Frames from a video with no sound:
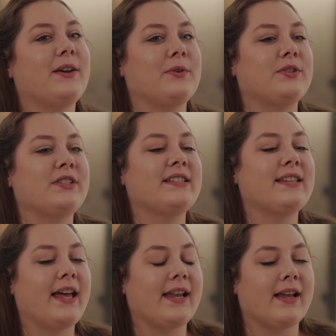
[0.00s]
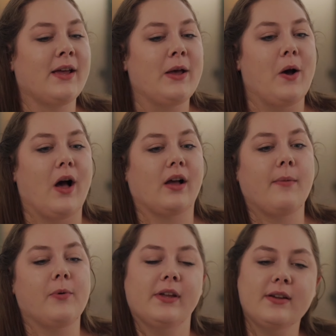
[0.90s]
so she said, a
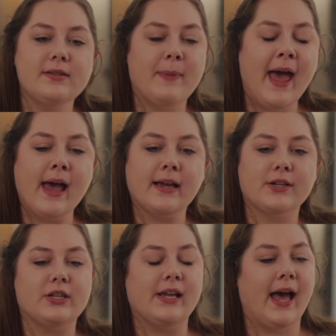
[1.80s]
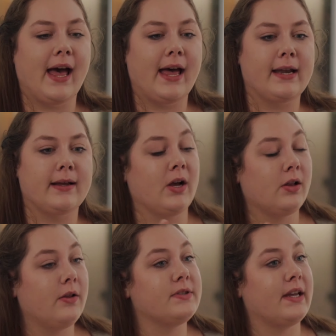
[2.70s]
couple years back, she had a
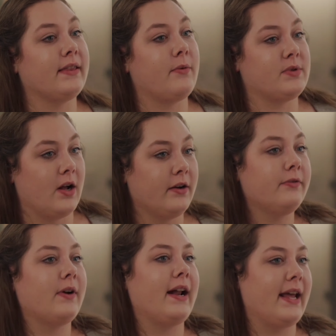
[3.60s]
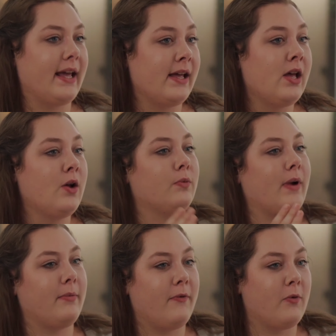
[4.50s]
closing that was on a Friday
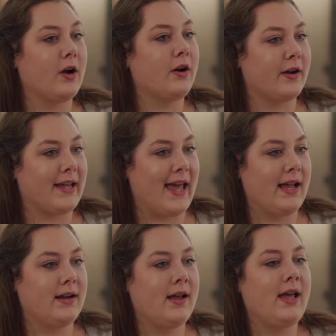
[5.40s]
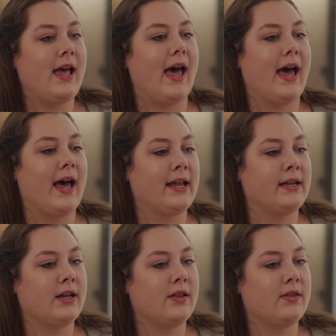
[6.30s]
right before a hurricane,
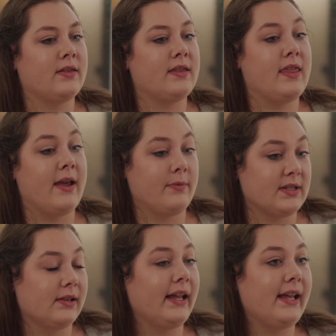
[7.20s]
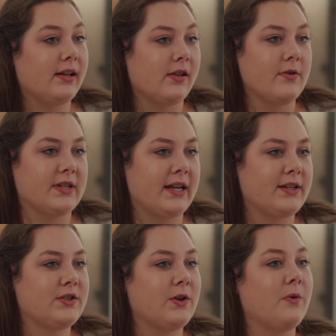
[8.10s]
and it was a late closing,
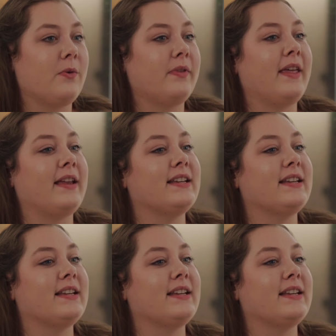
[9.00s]
so they